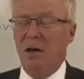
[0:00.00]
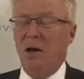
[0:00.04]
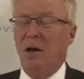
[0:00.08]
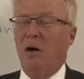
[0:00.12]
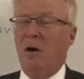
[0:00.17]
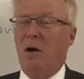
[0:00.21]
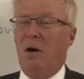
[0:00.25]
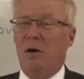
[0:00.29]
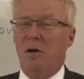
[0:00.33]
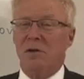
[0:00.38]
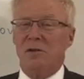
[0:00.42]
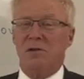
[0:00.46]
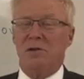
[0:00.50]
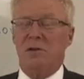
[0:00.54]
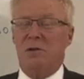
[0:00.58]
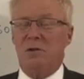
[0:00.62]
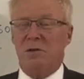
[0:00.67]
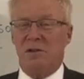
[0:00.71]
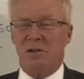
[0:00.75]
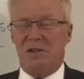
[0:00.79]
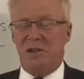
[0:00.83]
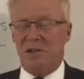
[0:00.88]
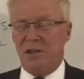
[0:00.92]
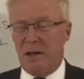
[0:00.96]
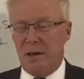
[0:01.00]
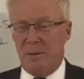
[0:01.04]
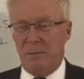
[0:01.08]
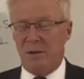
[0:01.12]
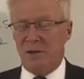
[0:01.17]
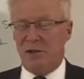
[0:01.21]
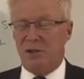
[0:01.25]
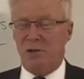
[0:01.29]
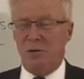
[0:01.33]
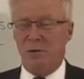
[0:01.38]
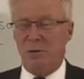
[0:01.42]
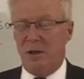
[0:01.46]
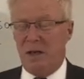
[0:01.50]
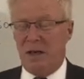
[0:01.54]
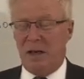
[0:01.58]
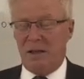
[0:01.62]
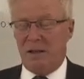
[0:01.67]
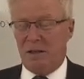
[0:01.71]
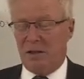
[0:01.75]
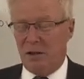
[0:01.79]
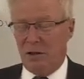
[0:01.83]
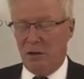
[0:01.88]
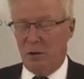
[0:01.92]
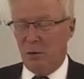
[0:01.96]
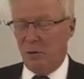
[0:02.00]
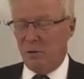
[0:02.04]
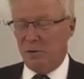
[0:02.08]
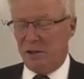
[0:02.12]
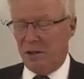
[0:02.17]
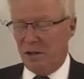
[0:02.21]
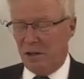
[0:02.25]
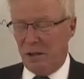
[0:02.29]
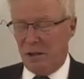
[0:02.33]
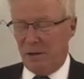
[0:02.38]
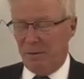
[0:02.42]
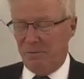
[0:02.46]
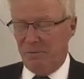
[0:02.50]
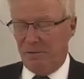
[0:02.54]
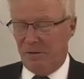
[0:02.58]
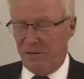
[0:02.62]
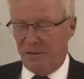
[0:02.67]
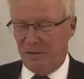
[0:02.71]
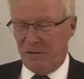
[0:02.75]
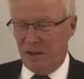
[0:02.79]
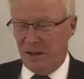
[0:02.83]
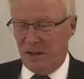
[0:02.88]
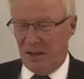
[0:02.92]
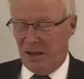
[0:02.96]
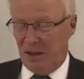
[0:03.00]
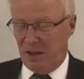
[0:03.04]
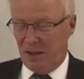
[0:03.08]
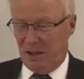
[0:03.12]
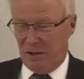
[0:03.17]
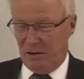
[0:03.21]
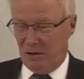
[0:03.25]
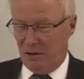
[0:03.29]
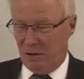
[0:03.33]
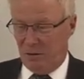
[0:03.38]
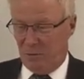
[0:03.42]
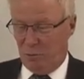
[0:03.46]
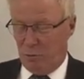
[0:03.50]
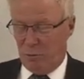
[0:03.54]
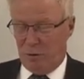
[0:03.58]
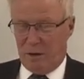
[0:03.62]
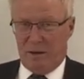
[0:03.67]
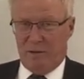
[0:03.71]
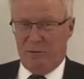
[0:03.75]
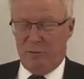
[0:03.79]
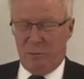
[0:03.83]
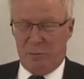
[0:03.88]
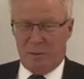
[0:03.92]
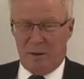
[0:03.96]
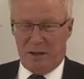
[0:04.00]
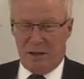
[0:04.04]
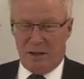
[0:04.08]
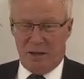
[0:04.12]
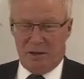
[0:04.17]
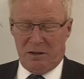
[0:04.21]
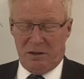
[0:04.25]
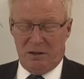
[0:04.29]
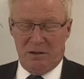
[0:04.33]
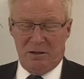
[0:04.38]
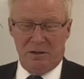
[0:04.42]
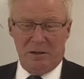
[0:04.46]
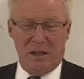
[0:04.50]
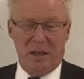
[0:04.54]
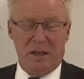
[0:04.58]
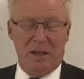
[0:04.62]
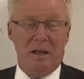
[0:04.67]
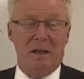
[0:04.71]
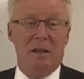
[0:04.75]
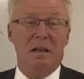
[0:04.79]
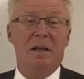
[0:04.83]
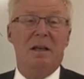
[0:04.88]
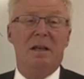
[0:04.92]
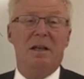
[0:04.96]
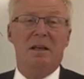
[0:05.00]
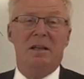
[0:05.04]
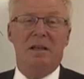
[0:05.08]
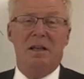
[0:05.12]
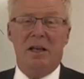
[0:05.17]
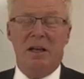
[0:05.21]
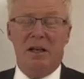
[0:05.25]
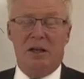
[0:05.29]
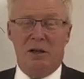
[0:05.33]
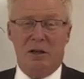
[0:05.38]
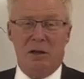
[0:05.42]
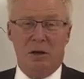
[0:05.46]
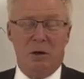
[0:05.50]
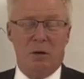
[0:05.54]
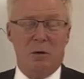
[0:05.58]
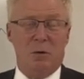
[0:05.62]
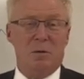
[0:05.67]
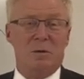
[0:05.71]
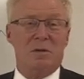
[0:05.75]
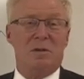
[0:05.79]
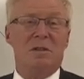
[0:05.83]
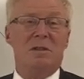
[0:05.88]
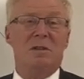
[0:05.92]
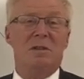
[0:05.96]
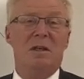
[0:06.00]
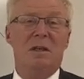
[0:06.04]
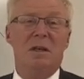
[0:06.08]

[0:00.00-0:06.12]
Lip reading: Also, assignments do not close at 11:59 on whatever particular day. They close